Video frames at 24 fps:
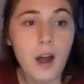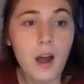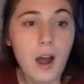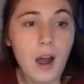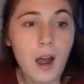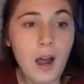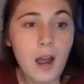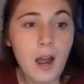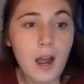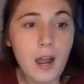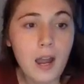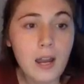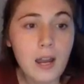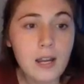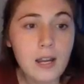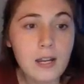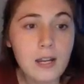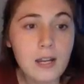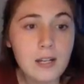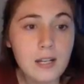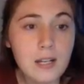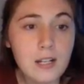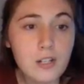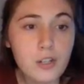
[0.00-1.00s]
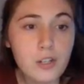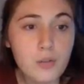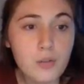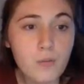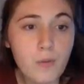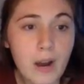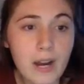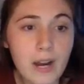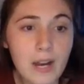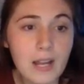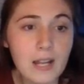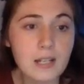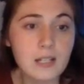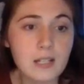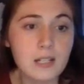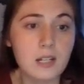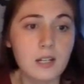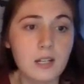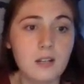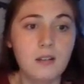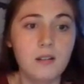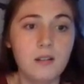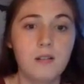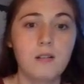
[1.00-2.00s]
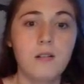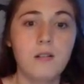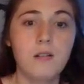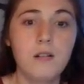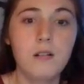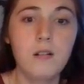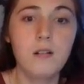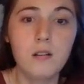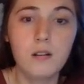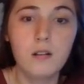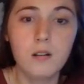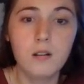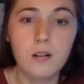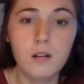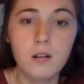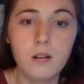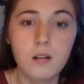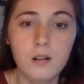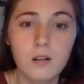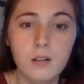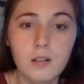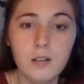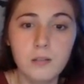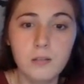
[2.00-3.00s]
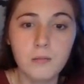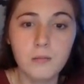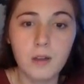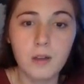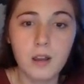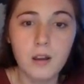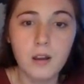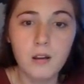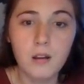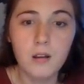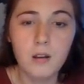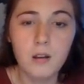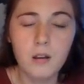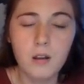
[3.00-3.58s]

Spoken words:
I need to write it this way